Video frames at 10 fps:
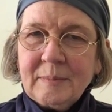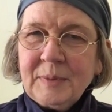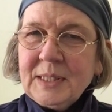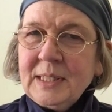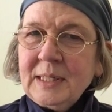
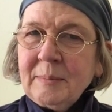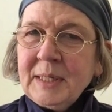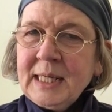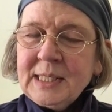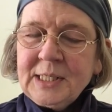"but in a
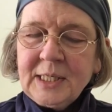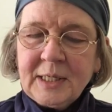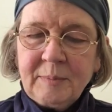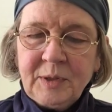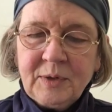monastic
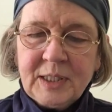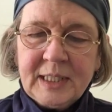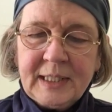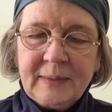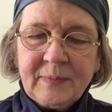
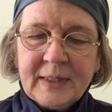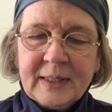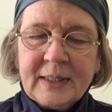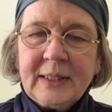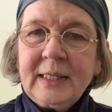community,
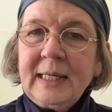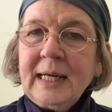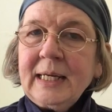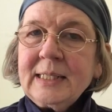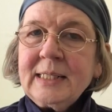the
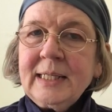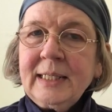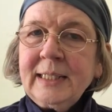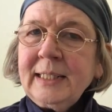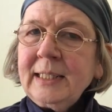
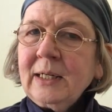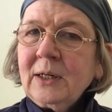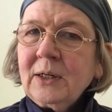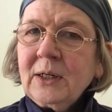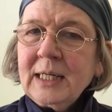antennae
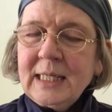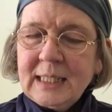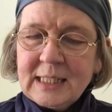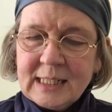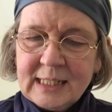are
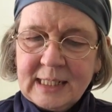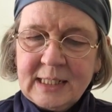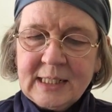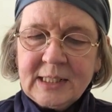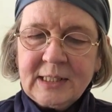
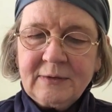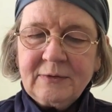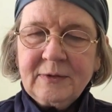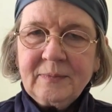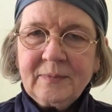
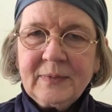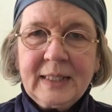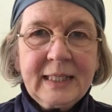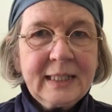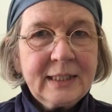sensitive
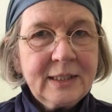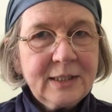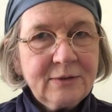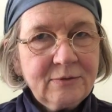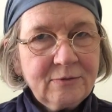and
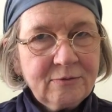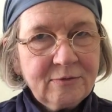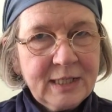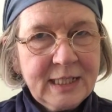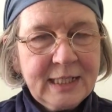
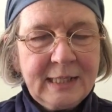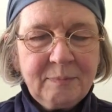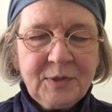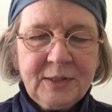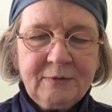
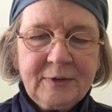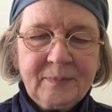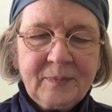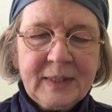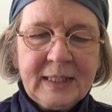receptive.
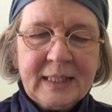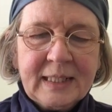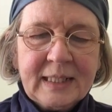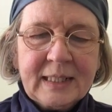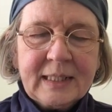
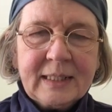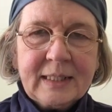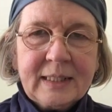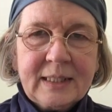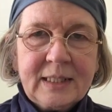
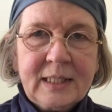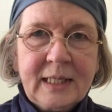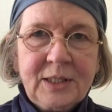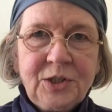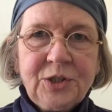
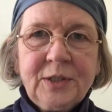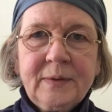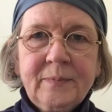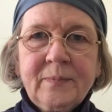Tension